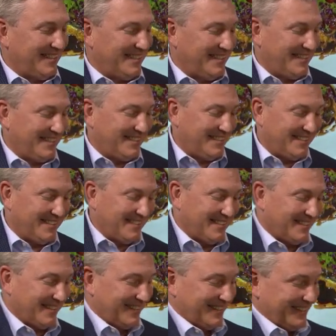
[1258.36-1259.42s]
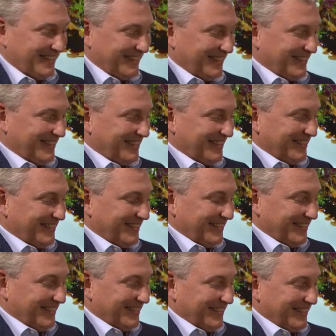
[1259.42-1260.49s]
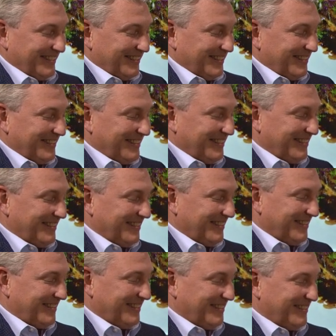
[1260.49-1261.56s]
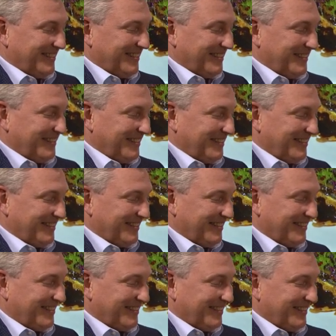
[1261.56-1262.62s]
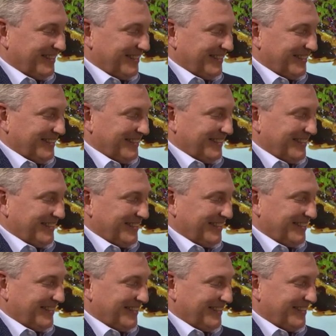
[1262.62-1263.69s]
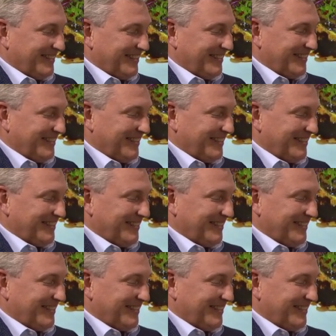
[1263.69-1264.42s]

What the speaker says: (silent)